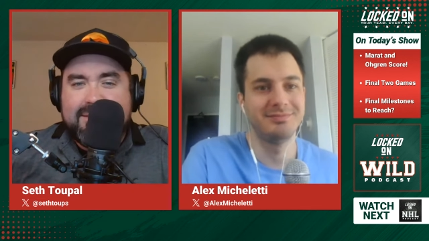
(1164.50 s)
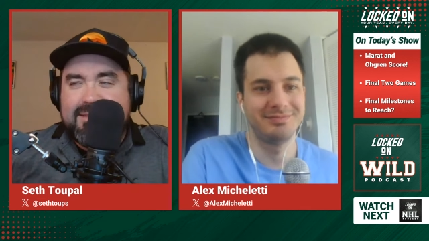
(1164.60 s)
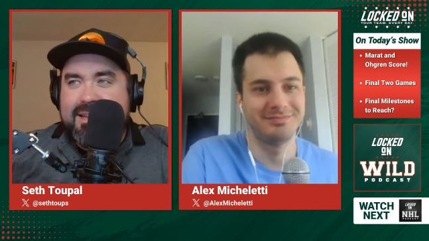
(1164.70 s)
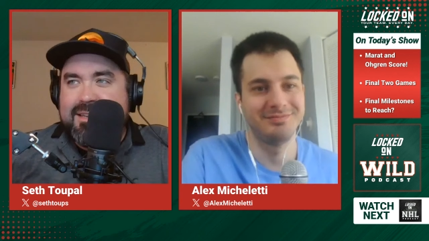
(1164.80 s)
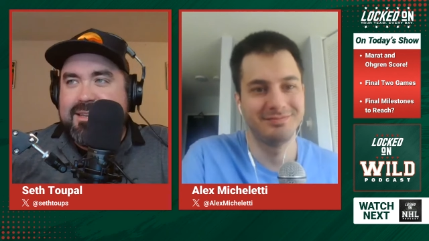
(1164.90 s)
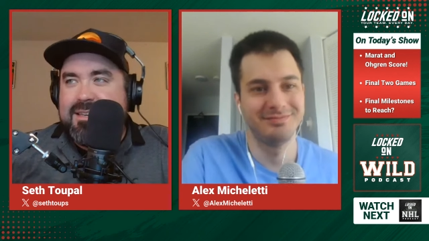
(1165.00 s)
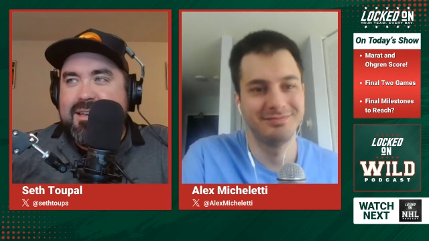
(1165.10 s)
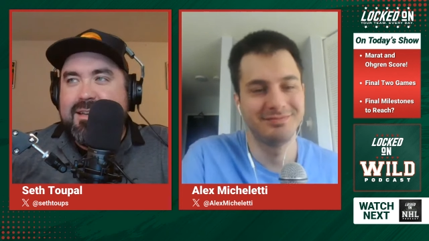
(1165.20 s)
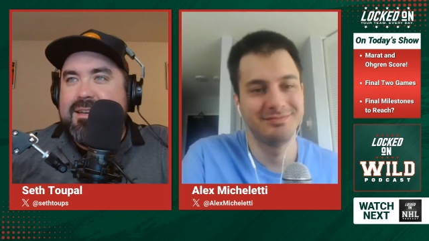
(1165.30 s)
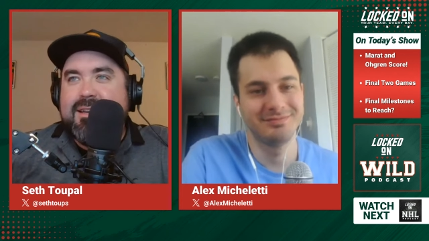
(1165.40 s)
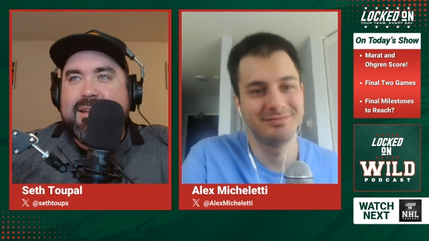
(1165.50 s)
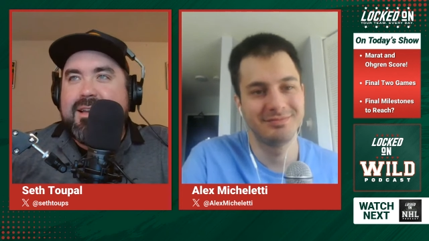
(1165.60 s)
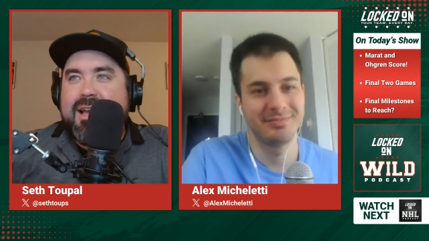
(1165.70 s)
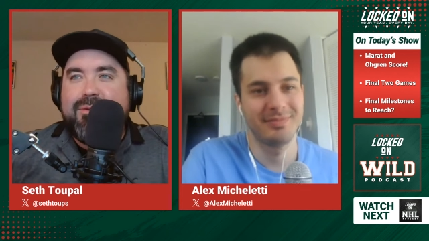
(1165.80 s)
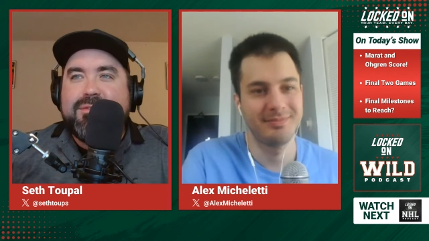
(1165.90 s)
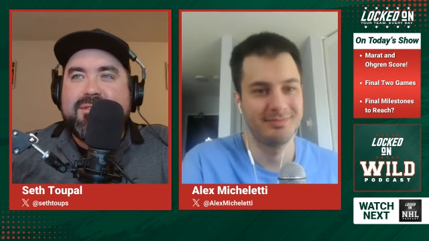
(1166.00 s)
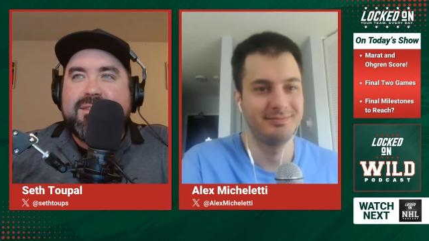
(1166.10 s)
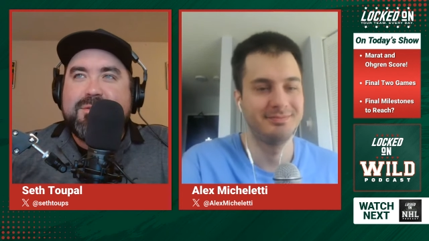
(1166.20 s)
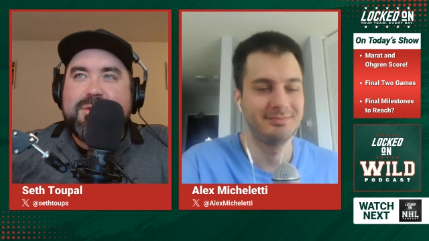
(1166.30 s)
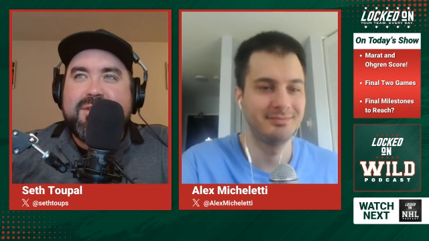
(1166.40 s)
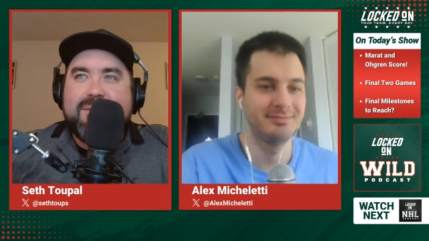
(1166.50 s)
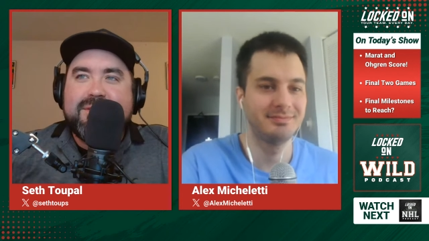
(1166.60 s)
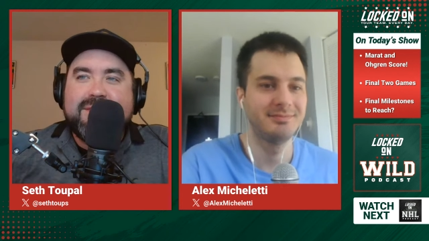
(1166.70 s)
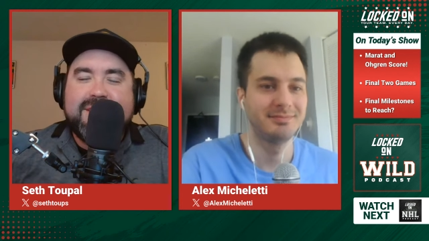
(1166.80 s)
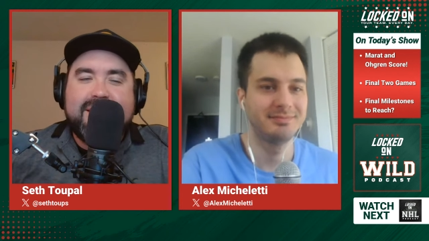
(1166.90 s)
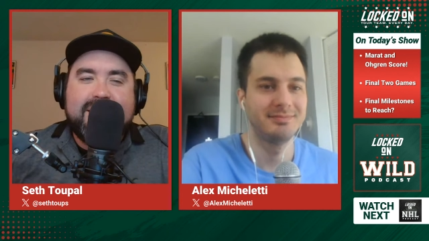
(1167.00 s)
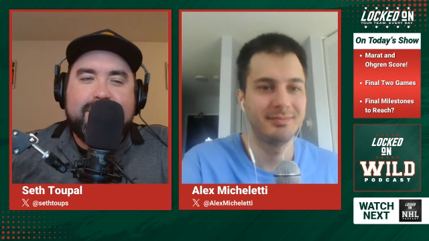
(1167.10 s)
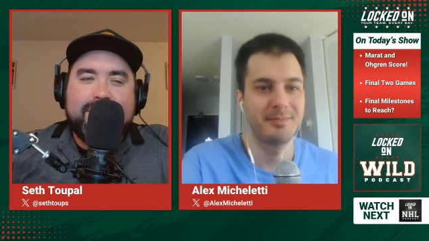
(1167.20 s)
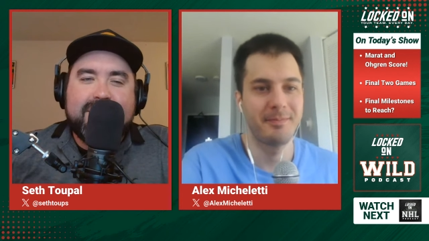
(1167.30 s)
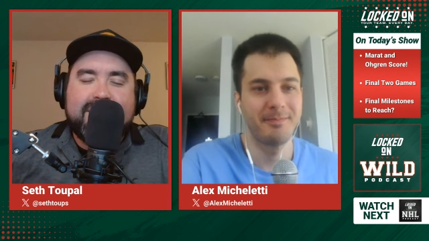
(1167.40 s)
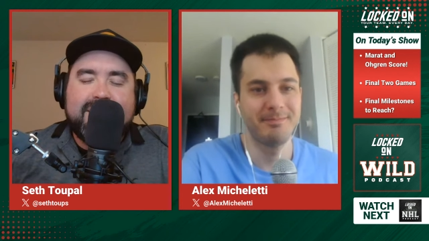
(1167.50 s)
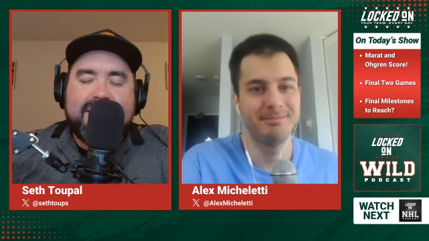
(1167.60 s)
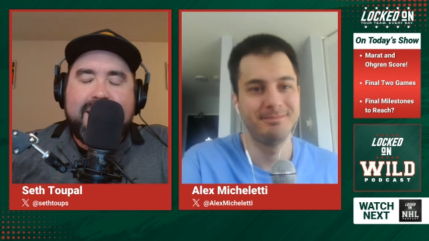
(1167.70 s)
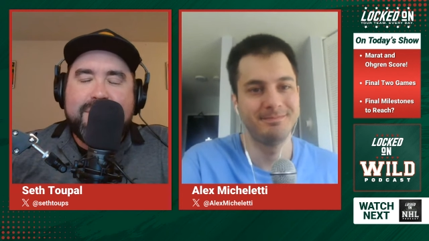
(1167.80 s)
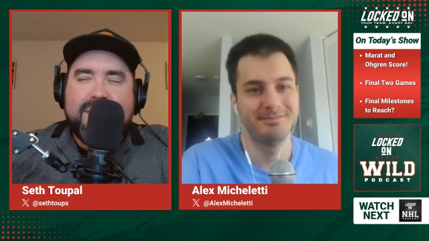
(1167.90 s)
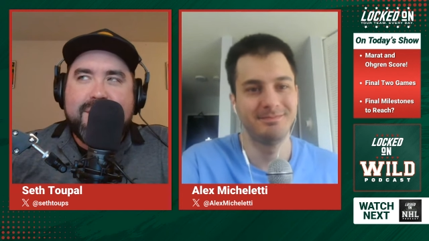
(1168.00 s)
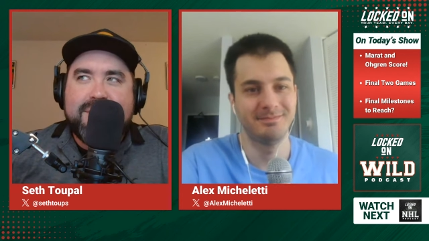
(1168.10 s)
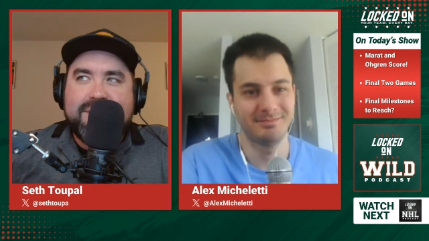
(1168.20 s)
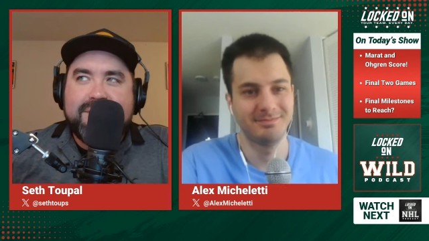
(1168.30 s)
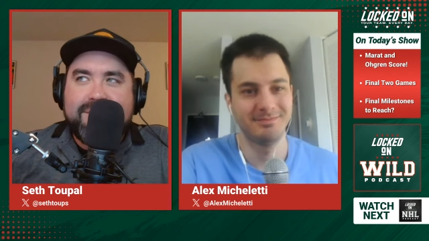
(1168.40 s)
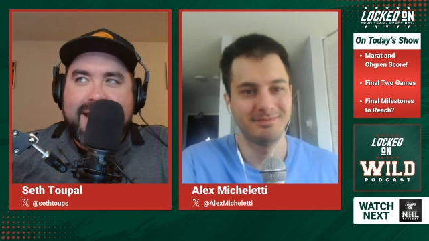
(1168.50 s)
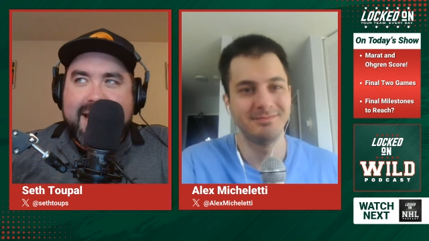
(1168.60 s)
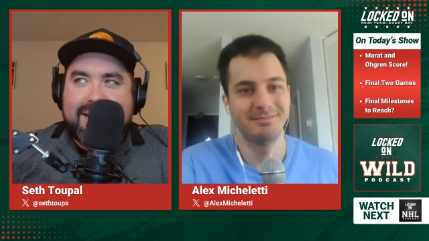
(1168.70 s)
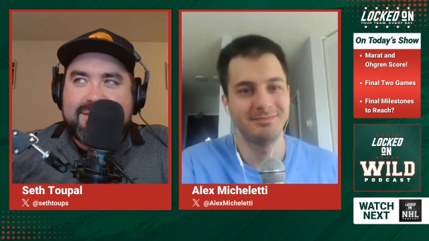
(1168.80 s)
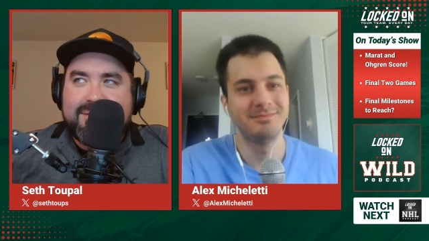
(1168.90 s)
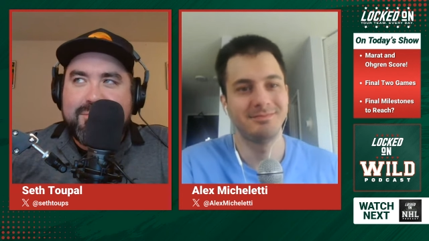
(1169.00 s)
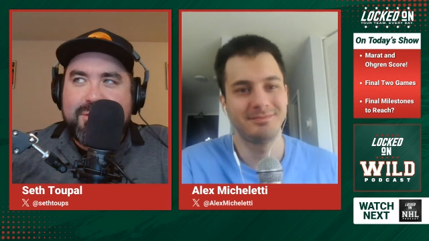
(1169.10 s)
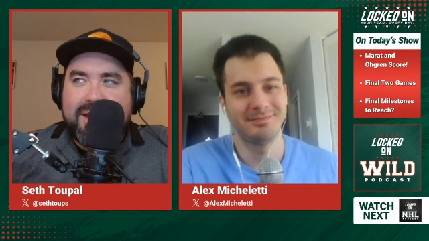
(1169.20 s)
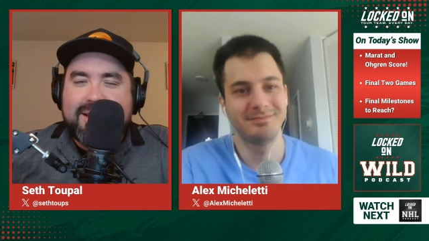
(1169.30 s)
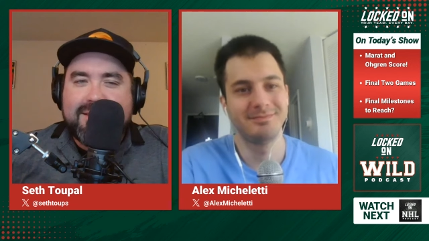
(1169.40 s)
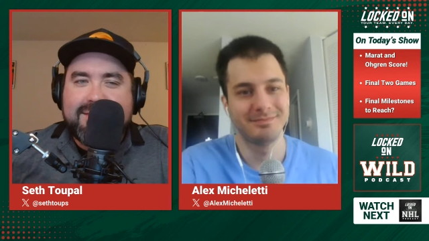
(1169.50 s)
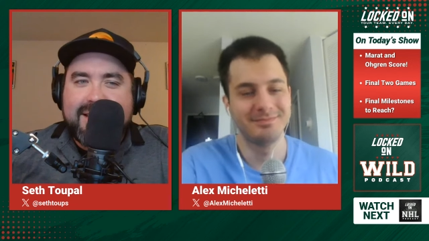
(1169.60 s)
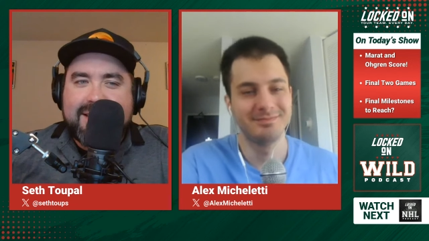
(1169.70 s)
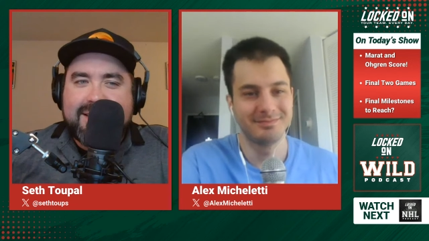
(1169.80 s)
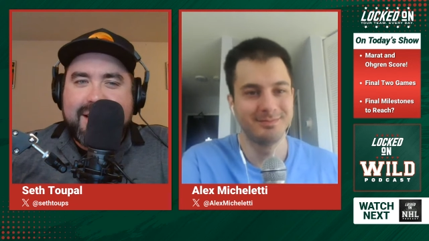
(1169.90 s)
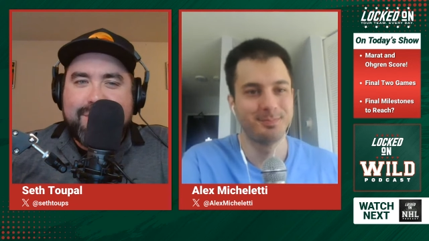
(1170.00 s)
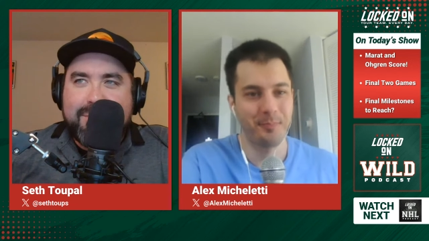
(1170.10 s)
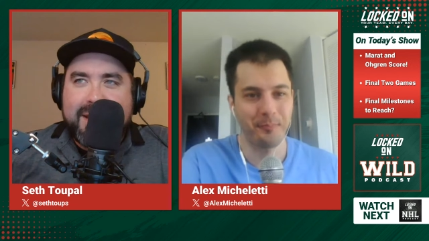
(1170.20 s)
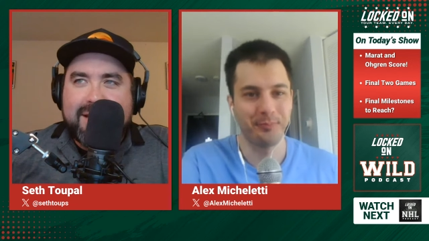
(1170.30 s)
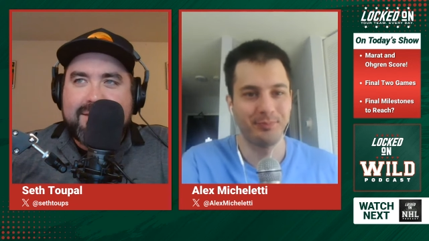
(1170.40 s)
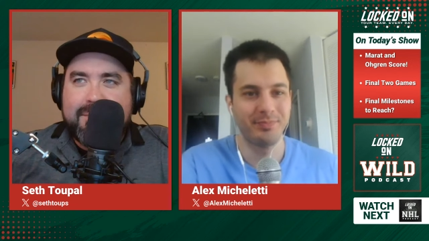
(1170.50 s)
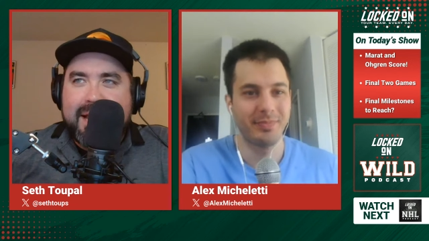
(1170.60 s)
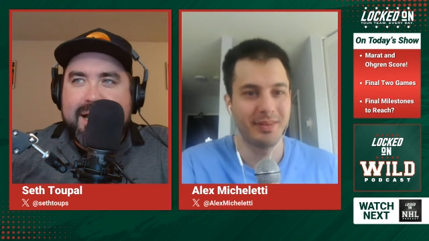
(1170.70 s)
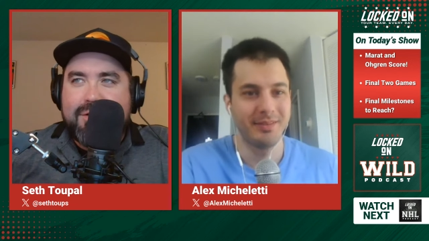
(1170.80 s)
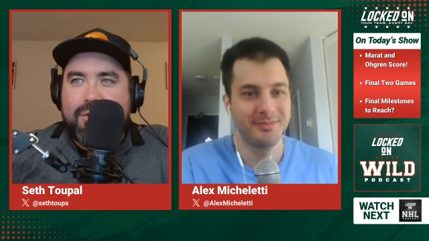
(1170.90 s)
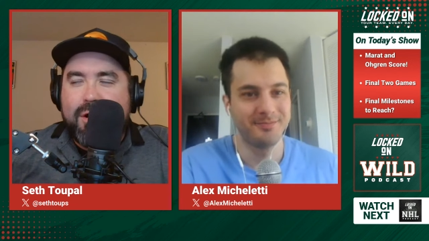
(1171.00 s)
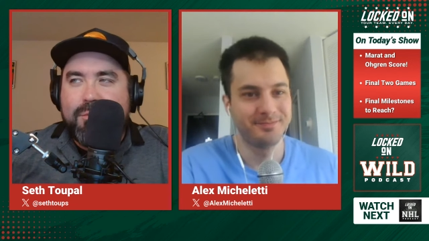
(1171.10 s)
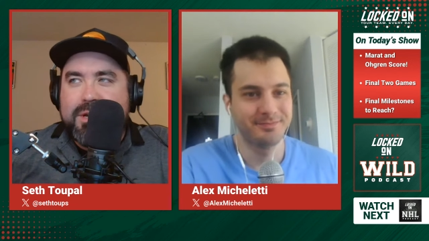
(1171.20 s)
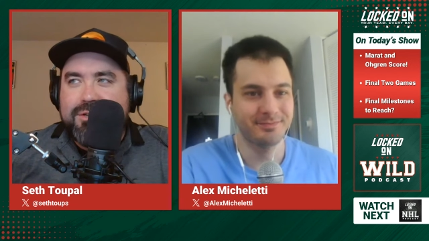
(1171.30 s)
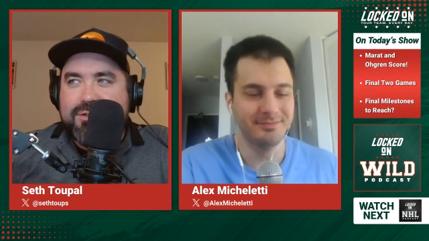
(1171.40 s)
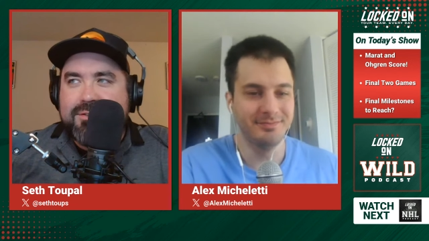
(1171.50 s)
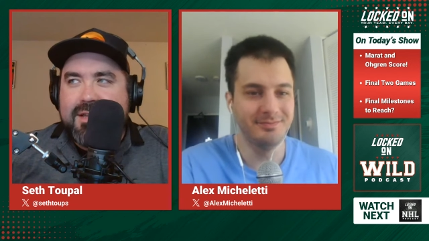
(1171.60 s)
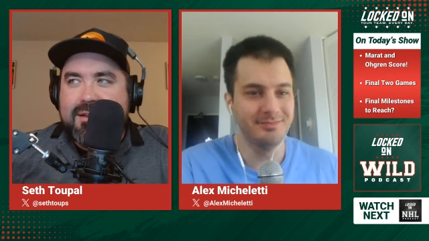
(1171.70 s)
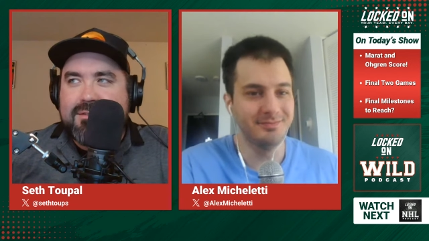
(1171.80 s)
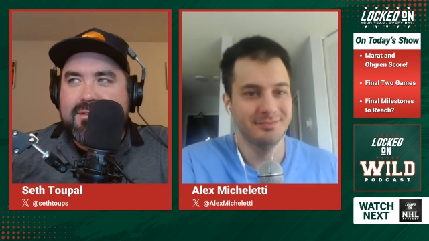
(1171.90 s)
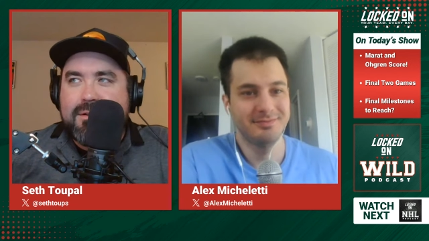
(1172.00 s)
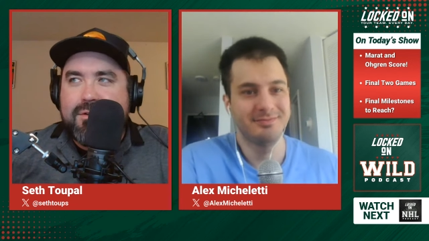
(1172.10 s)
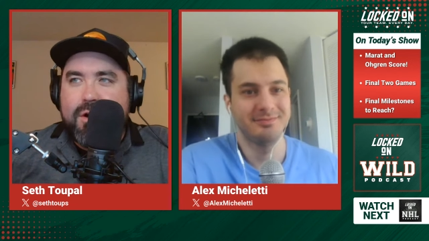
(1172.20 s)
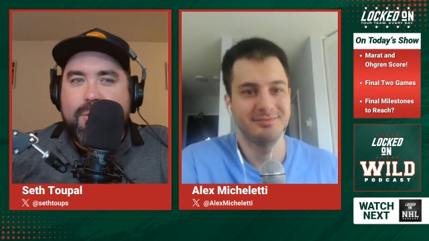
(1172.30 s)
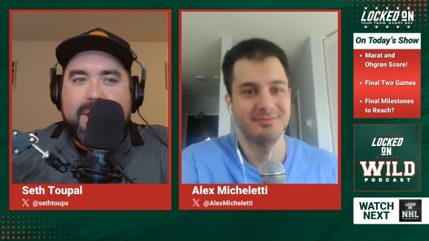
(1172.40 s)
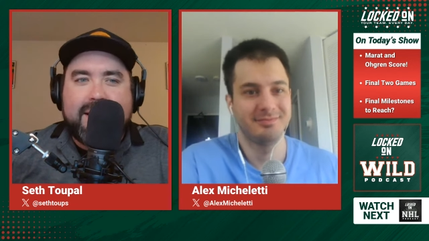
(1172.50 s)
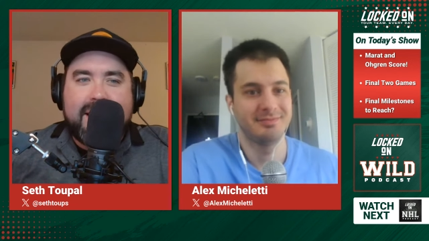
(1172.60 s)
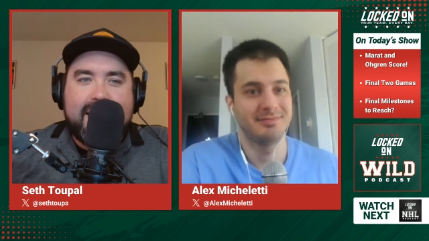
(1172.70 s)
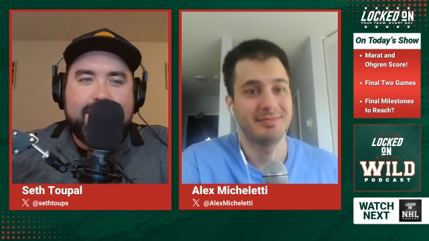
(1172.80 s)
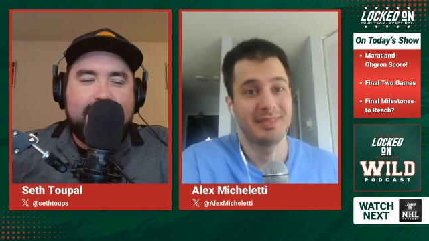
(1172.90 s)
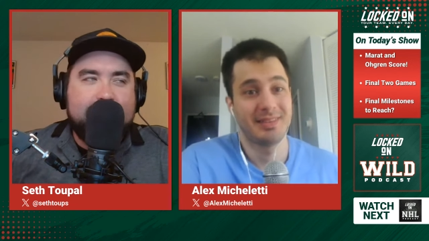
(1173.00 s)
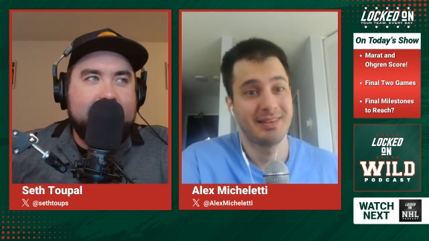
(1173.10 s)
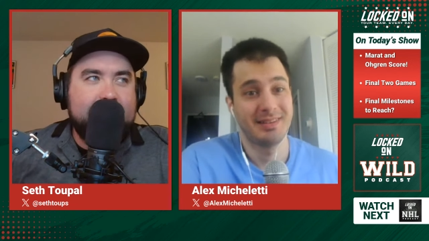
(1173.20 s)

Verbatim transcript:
Speaker 1: Like, how is this Columbus team, how are they this fast playing on the second night of a back-to-back? Or are we just that slow? Oh, my God, we might